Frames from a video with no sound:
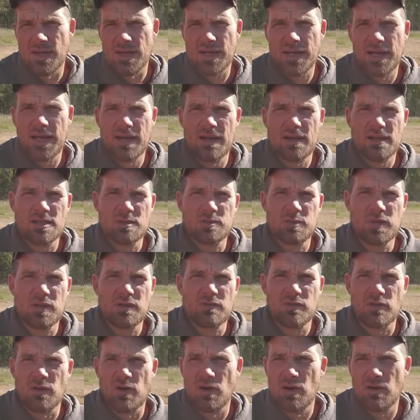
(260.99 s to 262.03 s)
I cannot
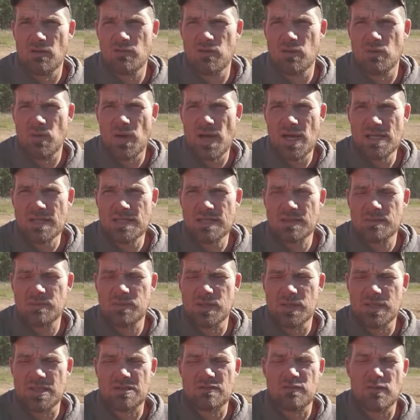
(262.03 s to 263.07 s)
speak for all of the West,
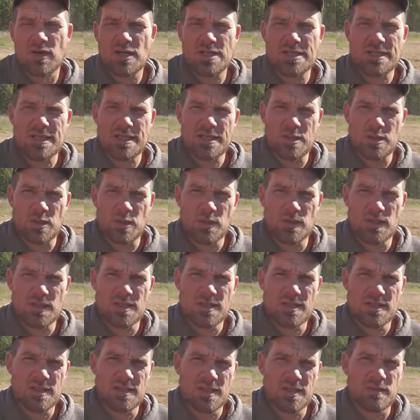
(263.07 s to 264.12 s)
but as far as I know,
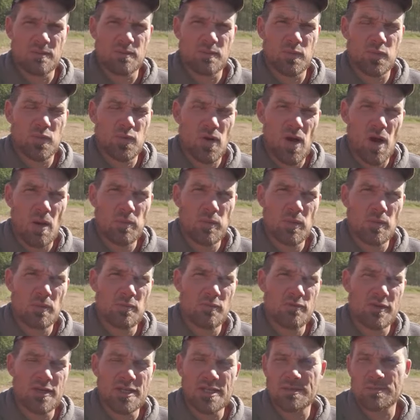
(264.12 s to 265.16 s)
this is a
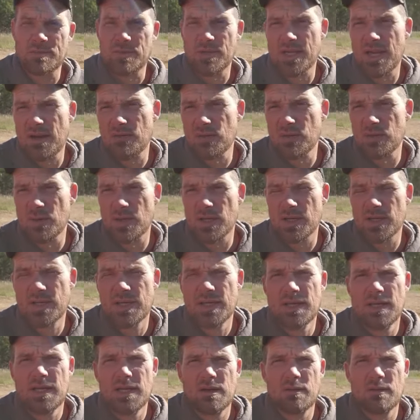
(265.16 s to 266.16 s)
problem faced by everyone